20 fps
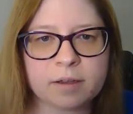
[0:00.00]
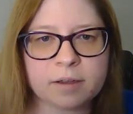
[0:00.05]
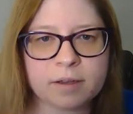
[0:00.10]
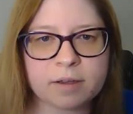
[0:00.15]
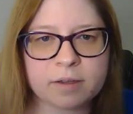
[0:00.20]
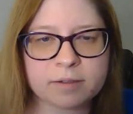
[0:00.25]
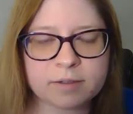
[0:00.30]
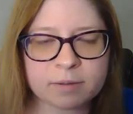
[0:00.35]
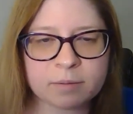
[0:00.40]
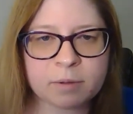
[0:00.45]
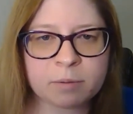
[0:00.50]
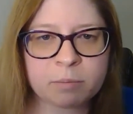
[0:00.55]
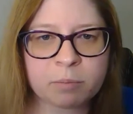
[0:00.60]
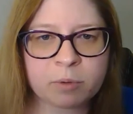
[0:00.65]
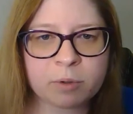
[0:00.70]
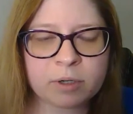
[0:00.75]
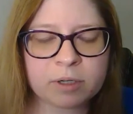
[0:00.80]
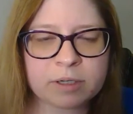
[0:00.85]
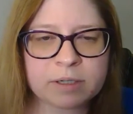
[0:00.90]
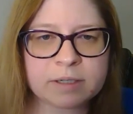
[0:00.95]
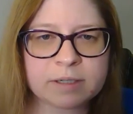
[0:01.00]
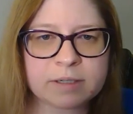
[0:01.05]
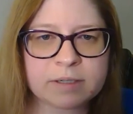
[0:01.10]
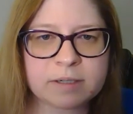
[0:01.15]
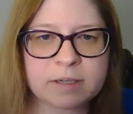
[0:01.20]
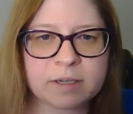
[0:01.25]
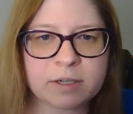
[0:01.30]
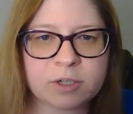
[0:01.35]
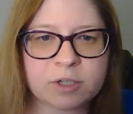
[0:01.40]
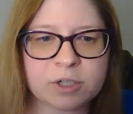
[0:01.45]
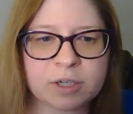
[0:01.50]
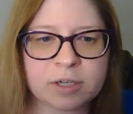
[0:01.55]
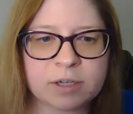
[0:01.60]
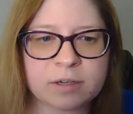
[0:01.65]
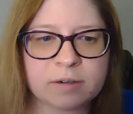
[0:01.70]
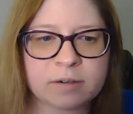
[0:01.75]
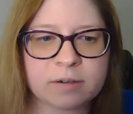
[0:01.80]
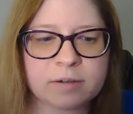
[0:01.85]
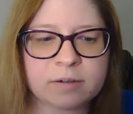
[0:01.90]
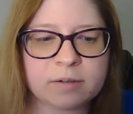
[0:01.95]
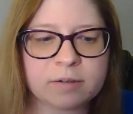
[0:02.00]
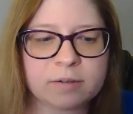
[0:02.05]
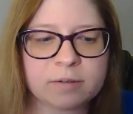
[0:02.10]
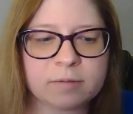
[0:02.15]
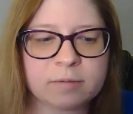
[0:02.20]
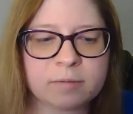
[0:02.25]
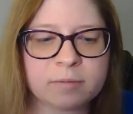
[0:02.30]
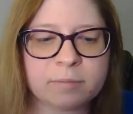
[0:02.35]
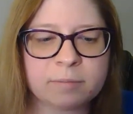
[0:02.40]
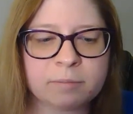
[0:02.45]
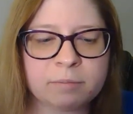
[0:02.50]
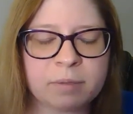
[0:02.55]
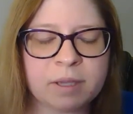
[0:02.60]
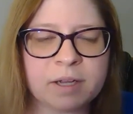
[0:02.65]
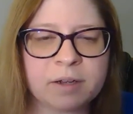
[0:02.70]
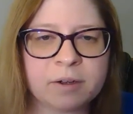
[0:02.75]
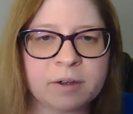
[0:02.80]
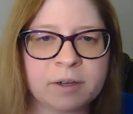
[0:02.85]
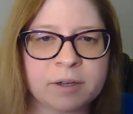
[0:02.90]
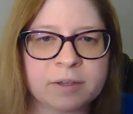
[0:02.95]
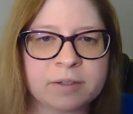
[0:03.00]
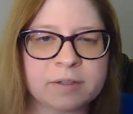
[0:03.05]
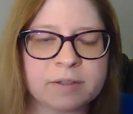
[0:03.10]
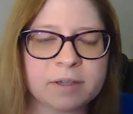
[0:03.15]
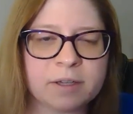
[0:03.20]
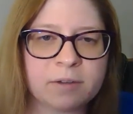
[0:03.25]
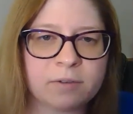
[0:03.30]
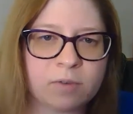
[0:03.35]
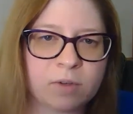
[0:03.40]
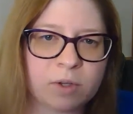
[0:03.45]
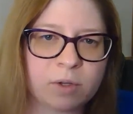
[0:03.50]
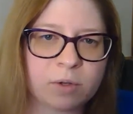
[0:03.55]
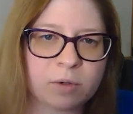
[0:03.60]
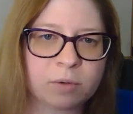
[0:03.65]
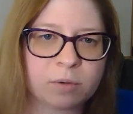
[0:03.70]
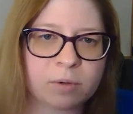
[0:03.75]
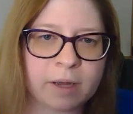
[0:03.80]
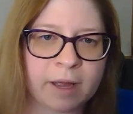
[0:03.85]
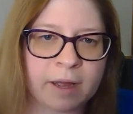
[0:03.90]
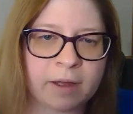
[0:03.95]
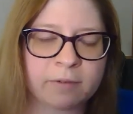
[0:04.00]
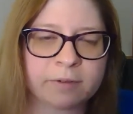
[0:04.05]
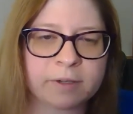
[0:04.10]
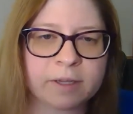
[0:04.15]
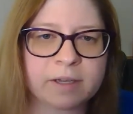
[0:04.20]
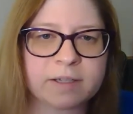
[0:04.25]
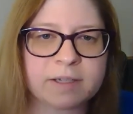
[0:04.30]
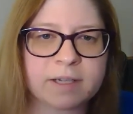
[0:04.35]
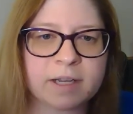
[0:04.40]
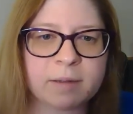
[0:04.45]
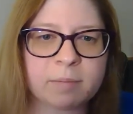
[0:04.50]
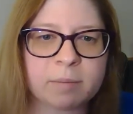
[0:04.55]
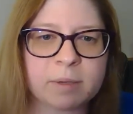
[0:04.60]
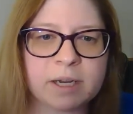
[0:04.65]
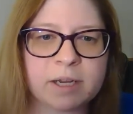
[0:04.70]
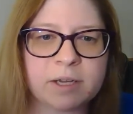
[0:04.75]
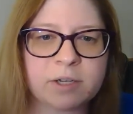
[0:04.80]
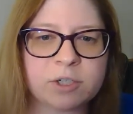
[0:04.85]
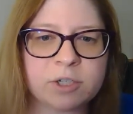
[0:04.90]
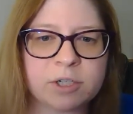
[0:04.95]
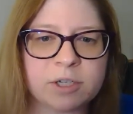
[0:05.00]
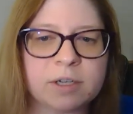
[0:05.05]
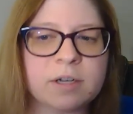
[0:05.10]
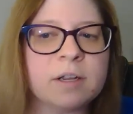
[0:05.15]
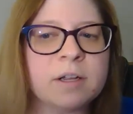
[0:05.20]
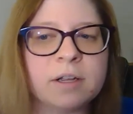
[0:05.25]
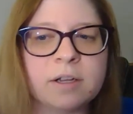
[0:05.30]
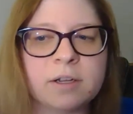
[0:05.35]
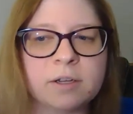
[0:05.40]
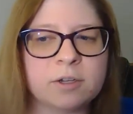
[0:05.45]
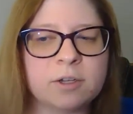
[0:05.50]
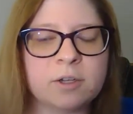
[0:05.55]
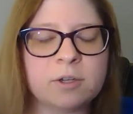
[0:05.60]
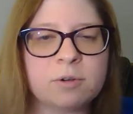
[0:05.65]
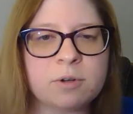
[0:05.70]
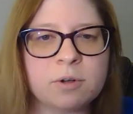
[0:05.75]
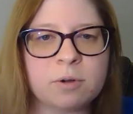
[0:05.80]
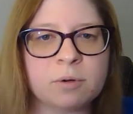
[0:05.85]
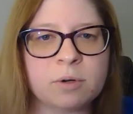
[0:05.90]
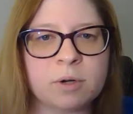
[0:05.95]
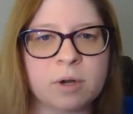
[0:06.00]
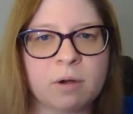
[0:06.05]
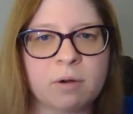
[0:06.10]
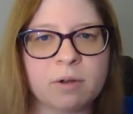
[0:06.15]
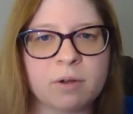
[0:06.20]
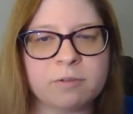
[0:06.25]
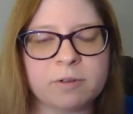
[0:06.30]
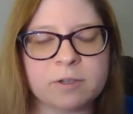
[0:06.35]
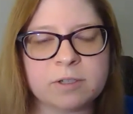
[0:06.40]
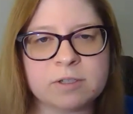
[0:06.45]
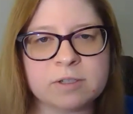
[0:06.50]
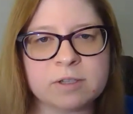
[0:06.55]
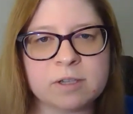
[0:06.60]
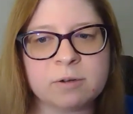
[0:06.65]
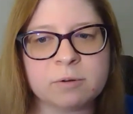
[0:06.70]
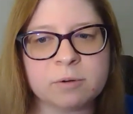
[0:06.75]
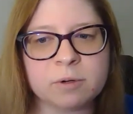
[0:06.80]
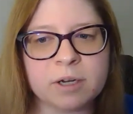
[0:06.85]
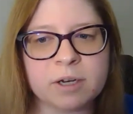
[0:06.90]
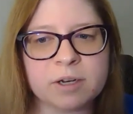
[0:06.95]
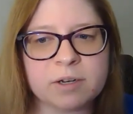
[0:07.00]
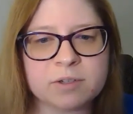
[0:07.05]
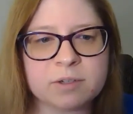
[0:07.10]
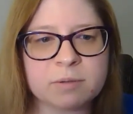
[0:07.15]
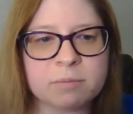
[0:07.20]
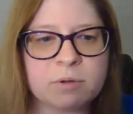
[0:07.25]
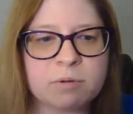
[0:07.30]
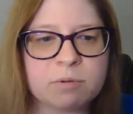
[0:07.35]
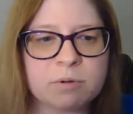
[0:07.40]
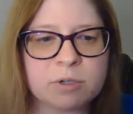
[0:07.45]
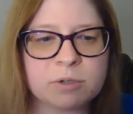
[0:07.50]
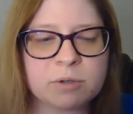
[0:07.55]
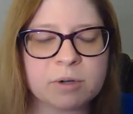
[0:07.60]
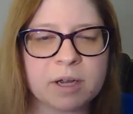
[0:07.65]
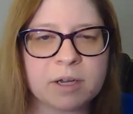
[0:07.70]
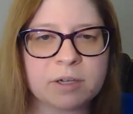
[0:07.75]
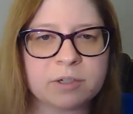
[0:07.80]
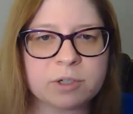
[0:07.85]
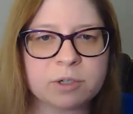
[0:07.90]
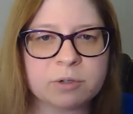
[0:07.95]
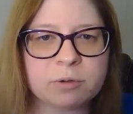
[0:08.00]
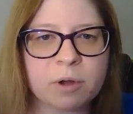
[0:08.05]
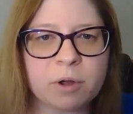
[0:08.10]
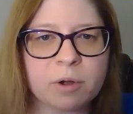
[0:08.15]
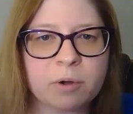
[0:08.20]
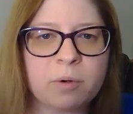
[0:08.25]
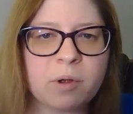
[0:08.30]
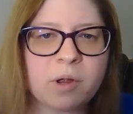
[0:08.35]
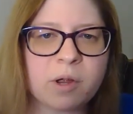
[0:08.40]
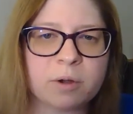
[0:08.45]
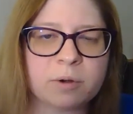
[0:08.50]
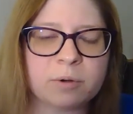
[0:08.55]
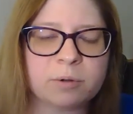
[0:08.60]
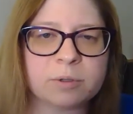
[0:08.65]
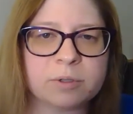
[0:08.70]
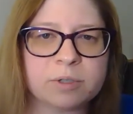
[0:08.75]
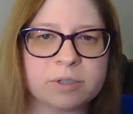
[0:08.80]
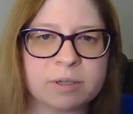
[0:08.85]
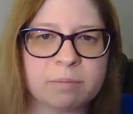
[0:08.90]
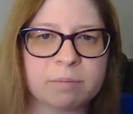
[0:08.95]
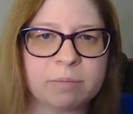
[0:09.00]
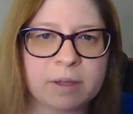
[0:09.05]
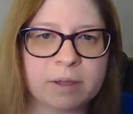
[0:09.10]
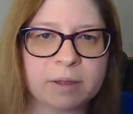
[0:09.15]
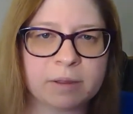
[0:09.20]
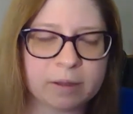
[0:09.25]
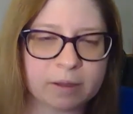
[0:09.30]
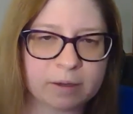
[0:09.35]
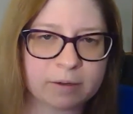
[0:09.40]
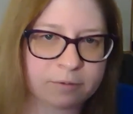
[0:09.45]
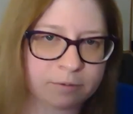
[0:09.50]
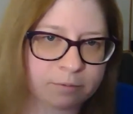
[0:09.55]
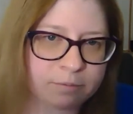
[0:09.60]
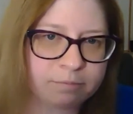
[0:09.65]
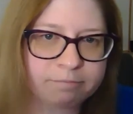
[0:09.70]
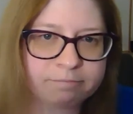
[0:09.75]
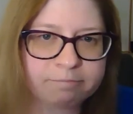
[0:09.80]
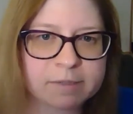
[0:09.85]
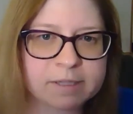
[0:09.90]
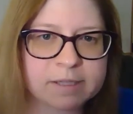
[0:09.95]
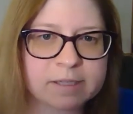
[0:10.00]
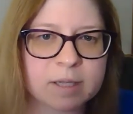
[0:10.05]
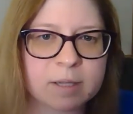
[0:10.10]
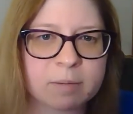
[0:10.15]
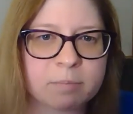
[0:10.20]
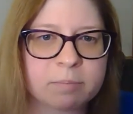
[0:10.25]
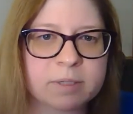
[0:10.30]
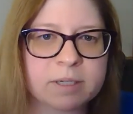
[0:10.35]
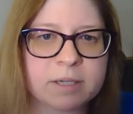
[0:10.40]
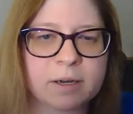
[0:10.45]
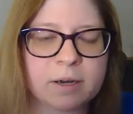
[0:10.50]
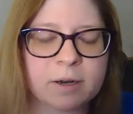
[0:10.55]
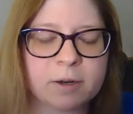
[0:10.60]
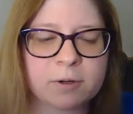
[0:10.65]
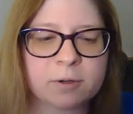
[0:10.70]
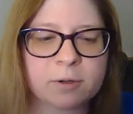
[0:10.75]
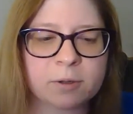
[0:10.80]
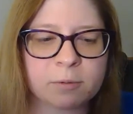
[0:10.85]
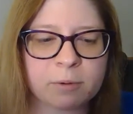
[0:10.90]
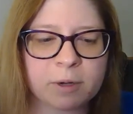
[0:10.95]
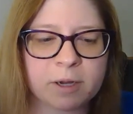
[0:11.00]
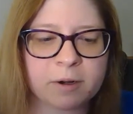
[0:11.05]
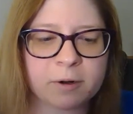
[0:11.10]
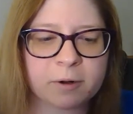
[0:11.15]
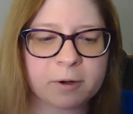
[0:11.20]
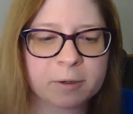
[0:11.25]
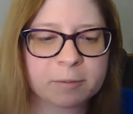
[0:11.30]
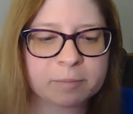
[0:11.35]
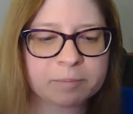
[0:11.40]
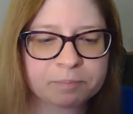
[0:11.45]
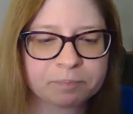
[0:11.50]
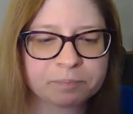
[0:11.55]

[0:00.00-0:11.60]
It's an important distinction because if you have contamination, you don't know if it's the organism you were trying to grow or something that slipped in under the radar.